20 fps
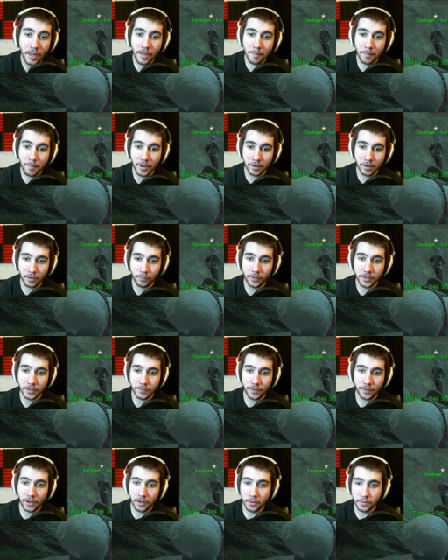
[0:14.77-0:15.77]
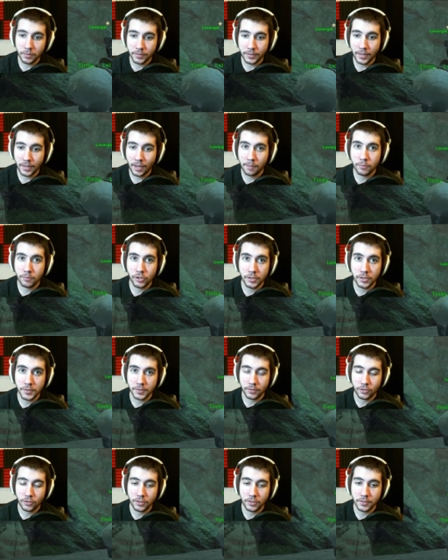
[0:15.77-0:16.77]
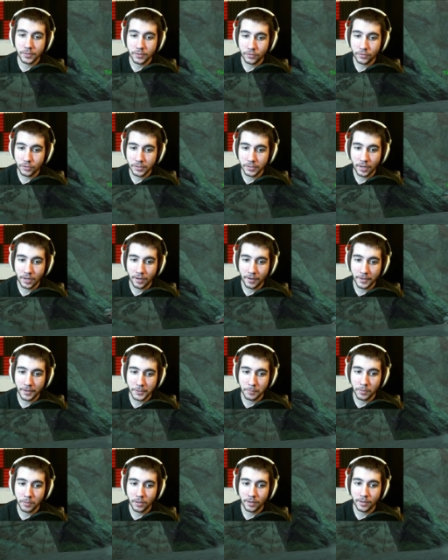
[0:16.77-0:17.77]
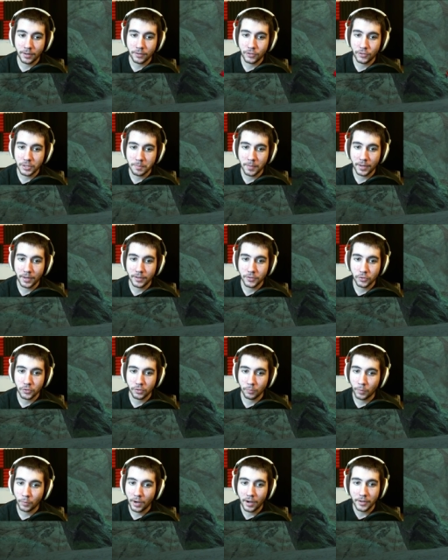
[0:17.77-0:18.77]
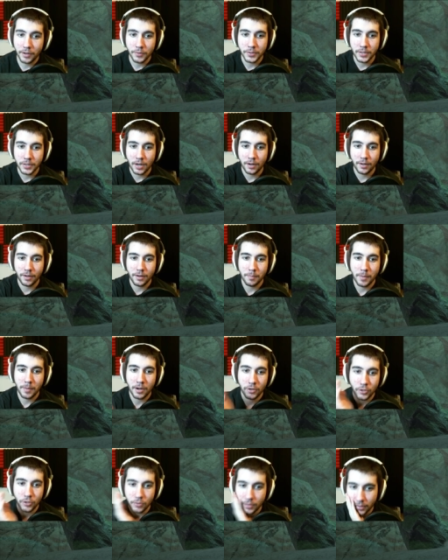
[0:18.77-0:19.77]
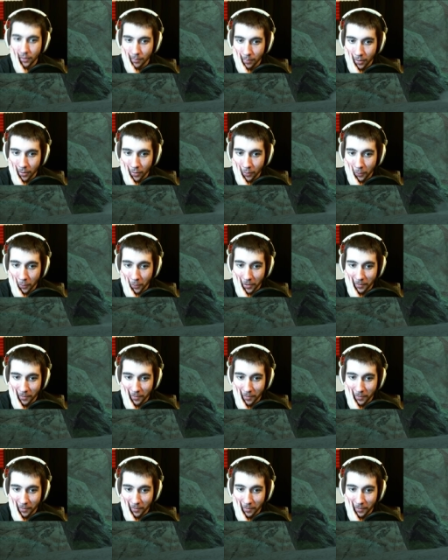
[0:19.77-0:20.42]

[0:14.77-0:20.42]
my girlfriend's very new at the game. She's she's she's not an expert, and she might... Why are you standing on a bear shooting a bow, Lauren?